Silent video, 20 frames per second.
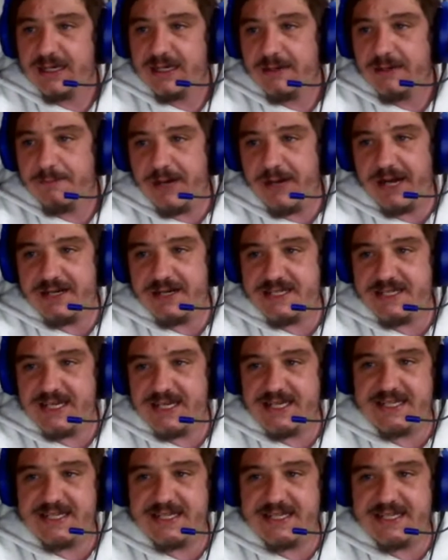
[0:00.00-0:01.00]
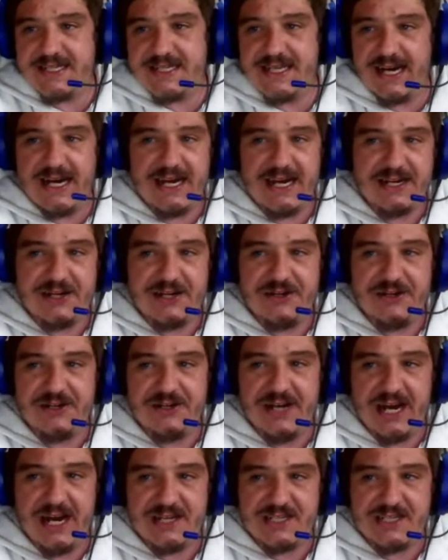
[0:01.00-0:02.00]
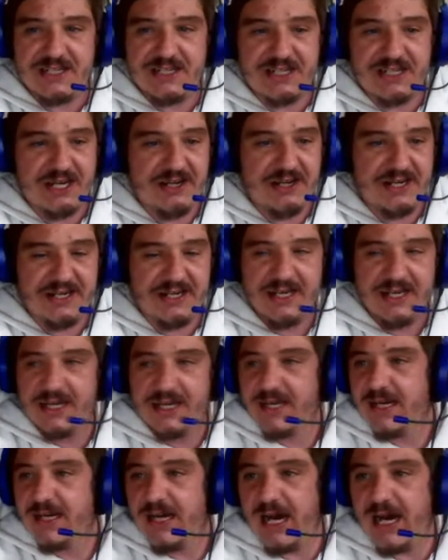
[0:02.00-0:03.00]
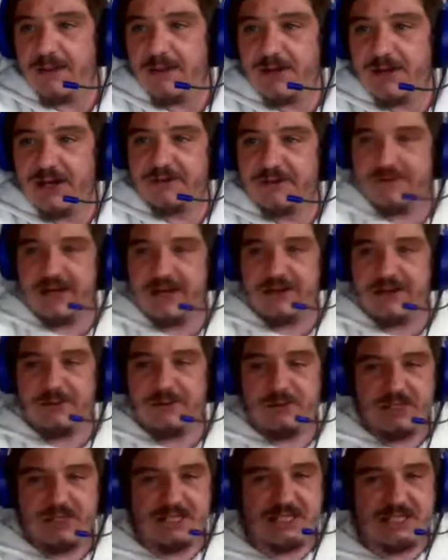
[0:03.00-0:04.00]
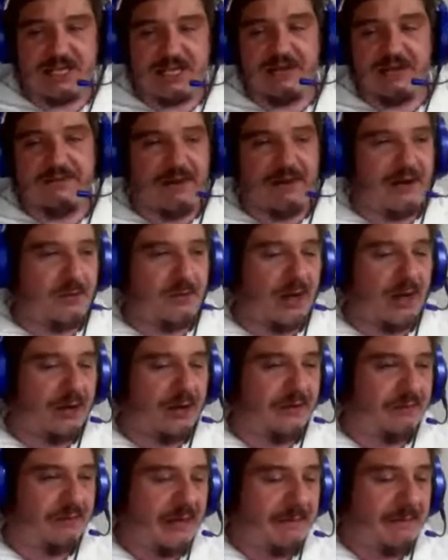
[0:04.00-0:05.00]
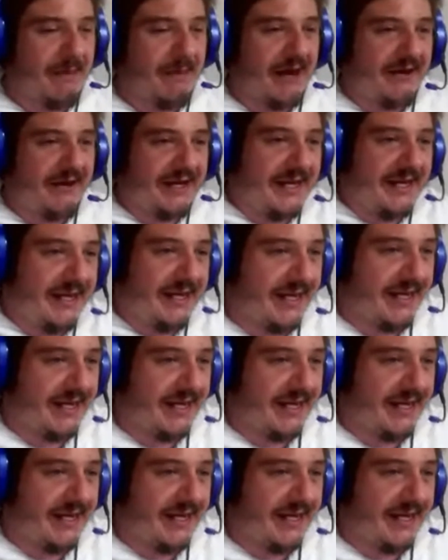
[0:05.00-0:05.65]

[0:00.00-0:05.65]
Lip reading: Barry says, "Hi, Guru. How's it going? It's going very well with me, Barry.